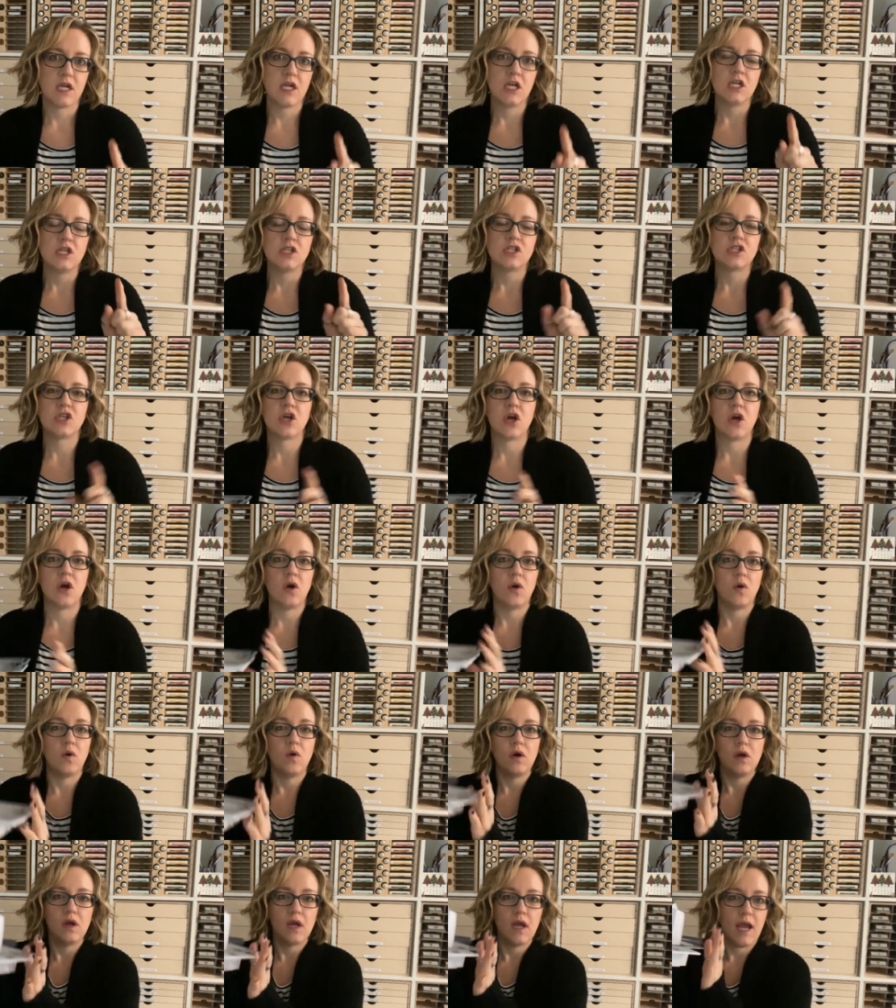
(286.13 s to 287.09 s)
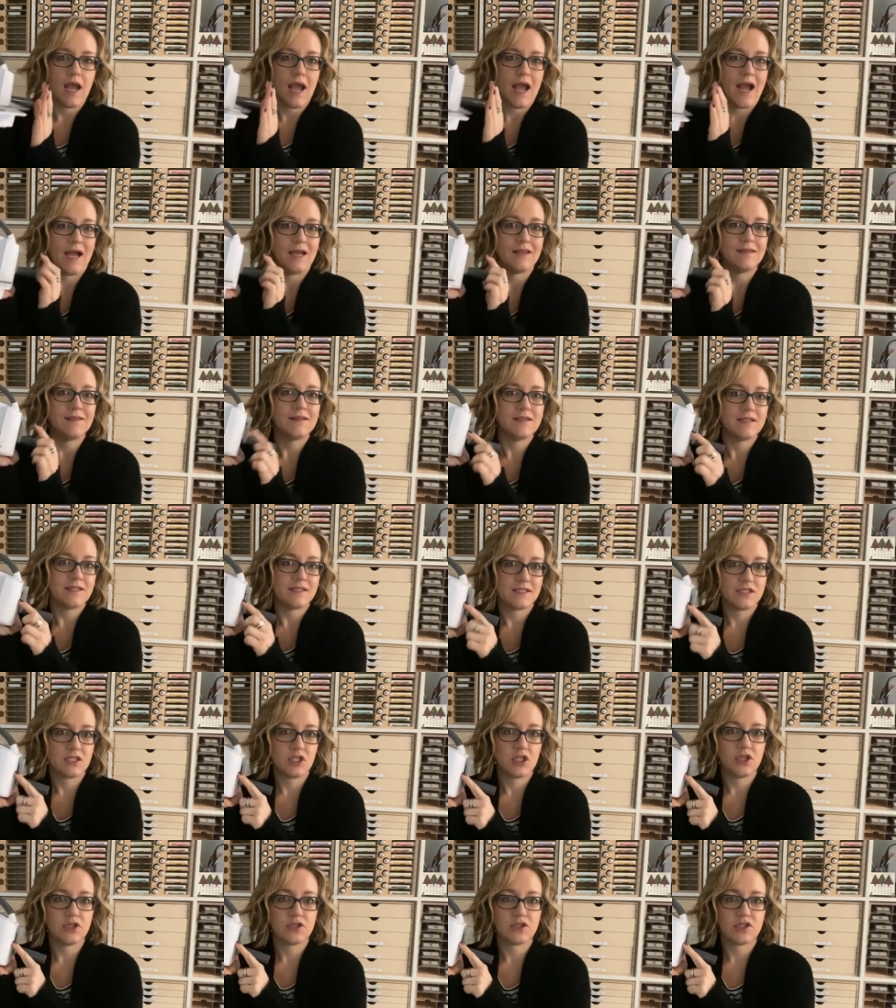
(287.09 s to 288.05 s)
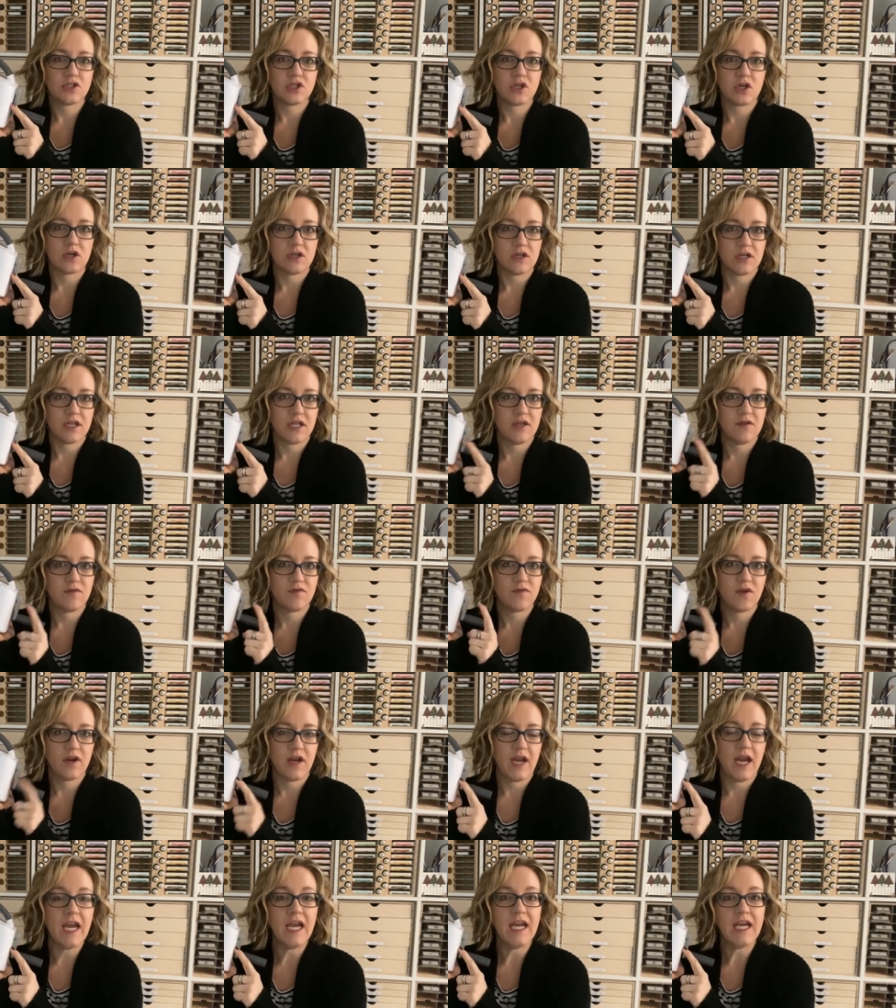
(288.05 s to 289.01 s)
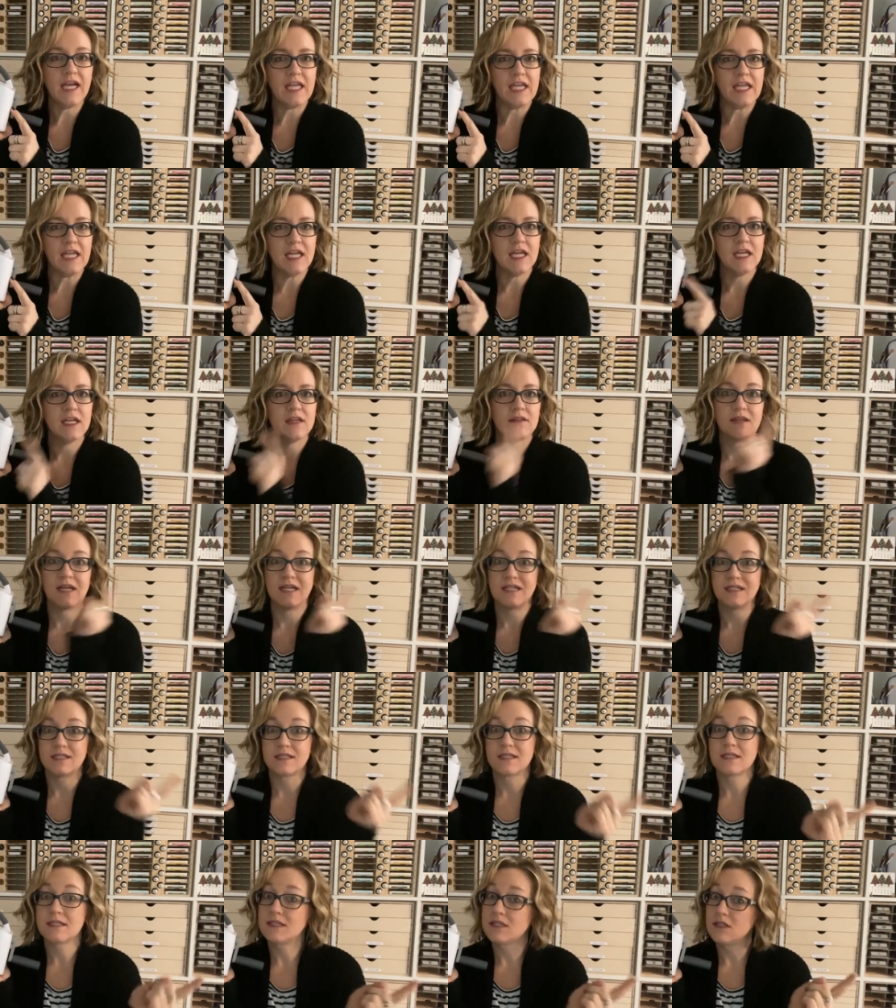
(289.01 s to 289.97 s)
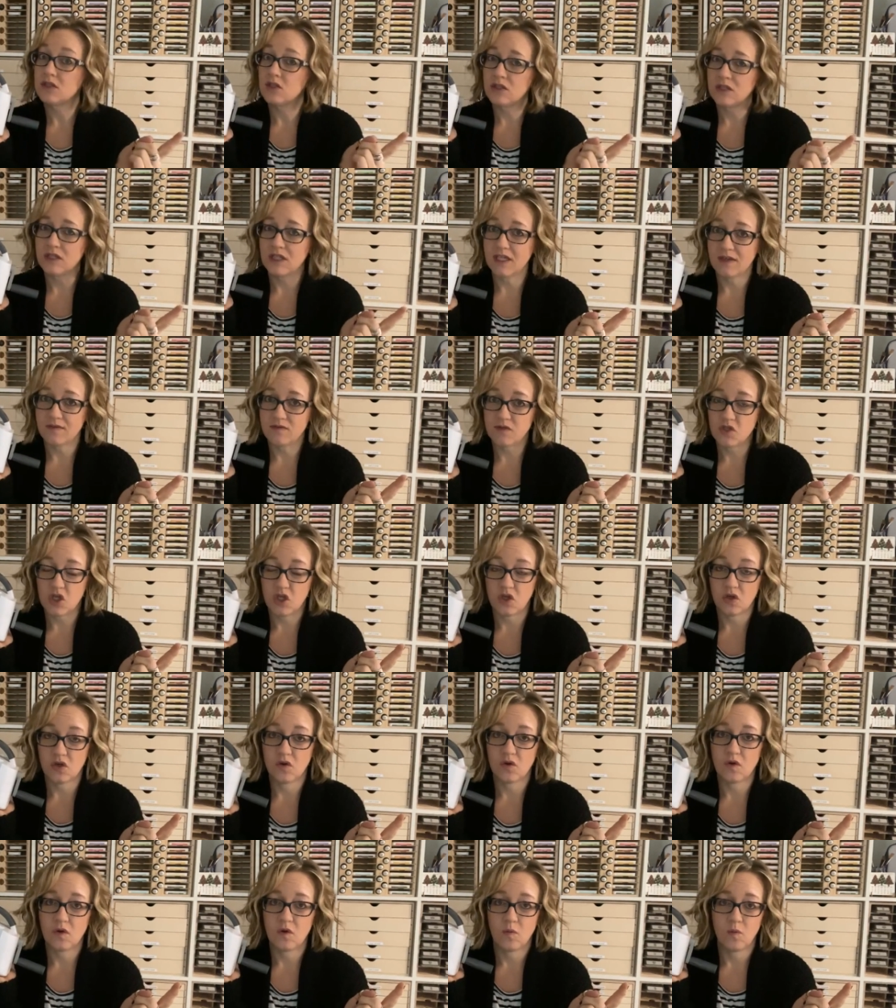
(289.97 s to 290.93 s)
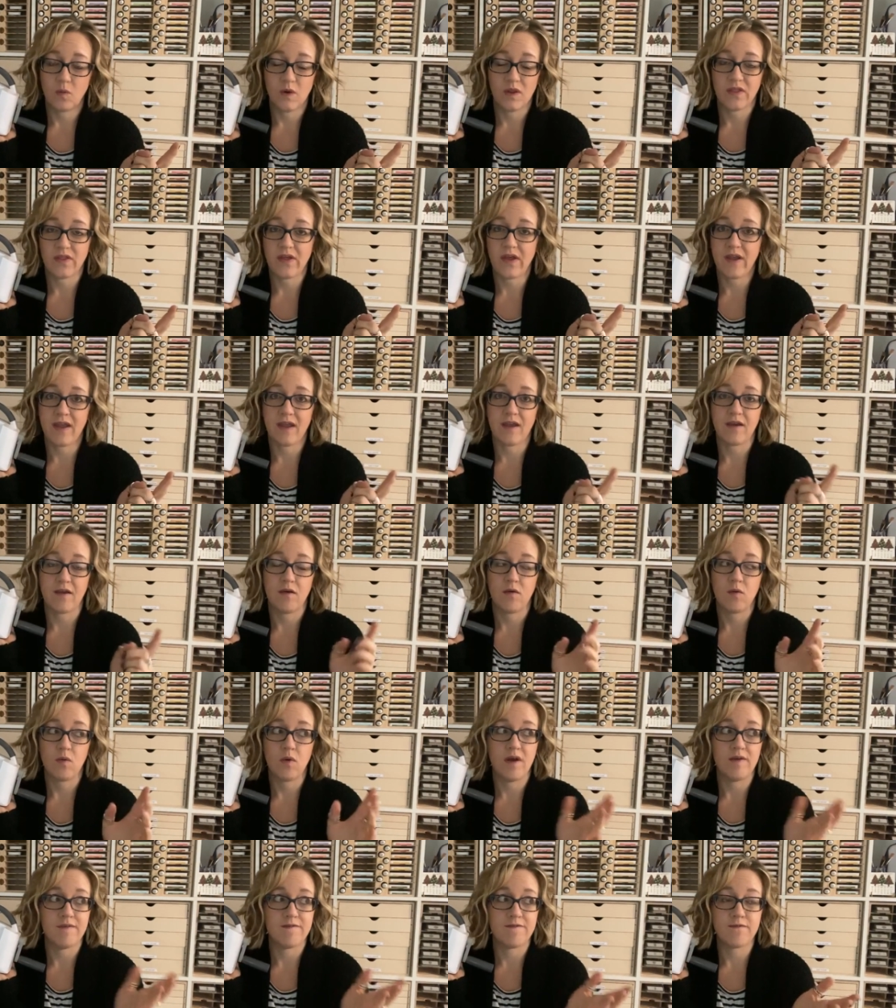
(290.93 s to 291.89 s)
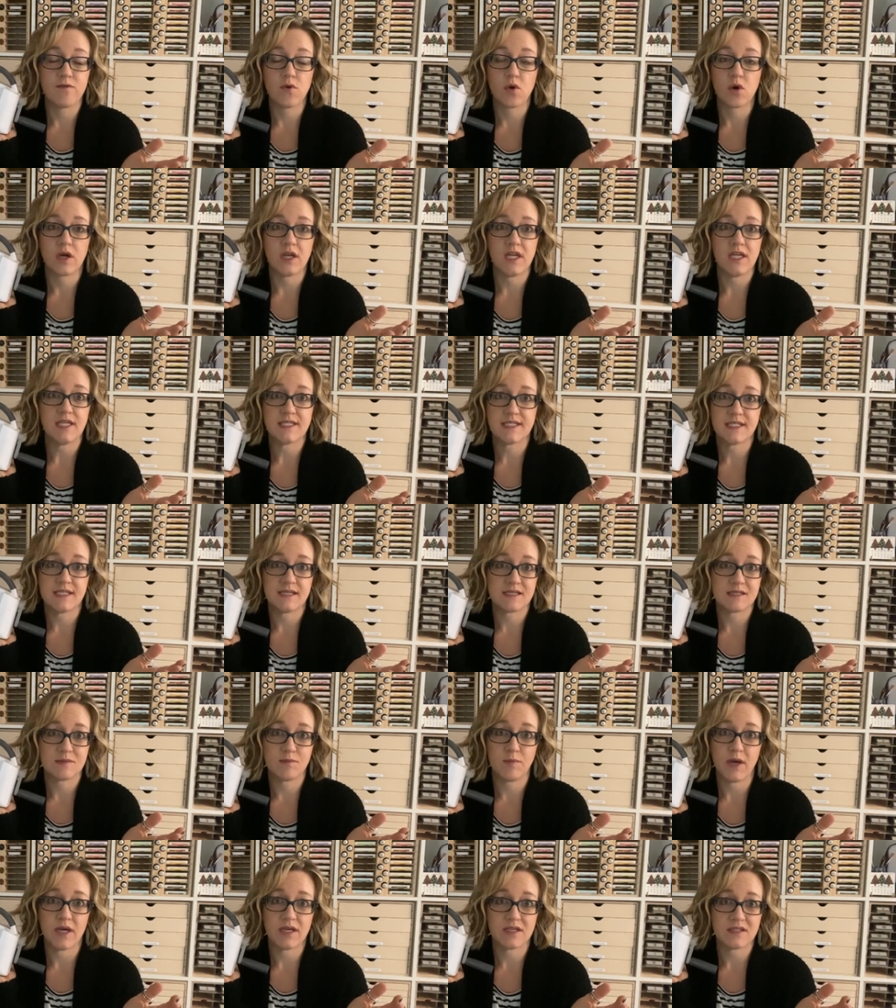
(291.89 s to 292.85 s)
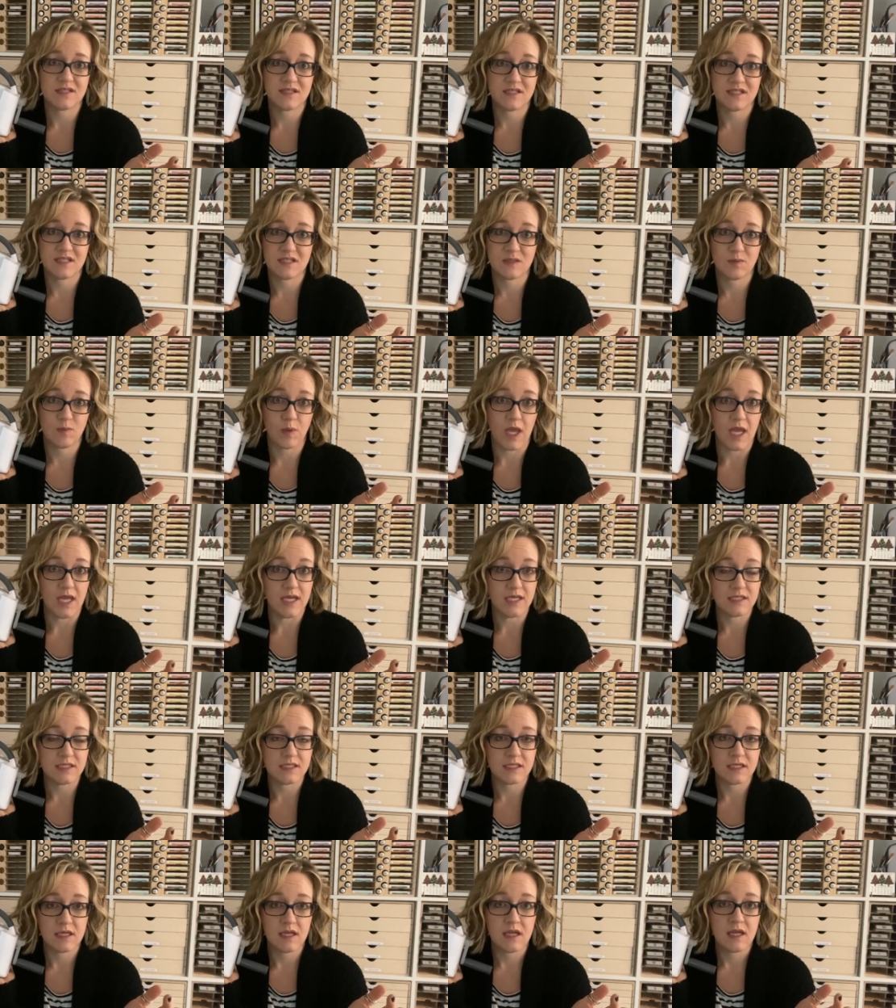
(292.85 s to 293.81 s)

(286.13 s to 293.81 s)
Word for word: So add this to your starter kit for 80 that still leaves you with like what 46 bucks to spend